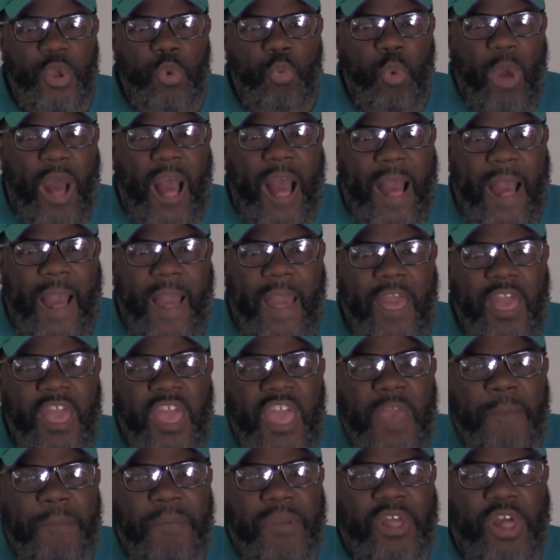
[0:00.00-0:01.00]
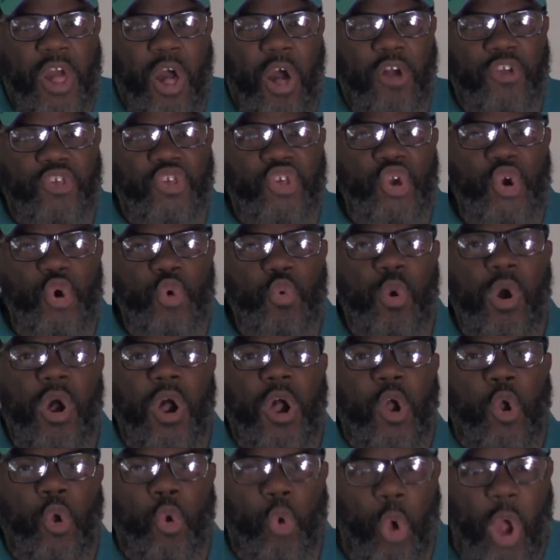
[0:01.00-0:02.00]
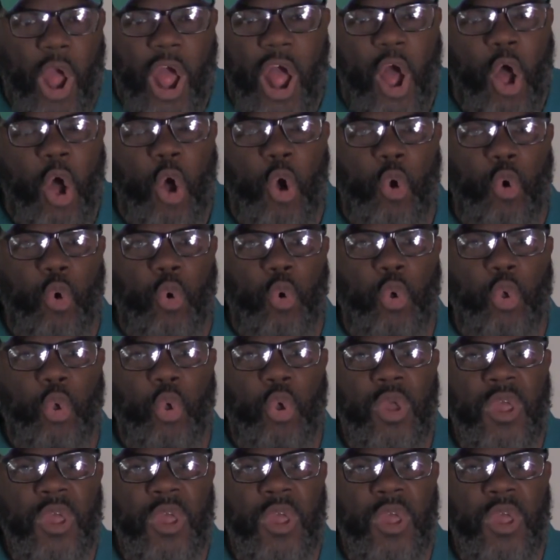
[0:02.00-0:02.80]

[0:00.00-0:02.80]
Why? Because you will grow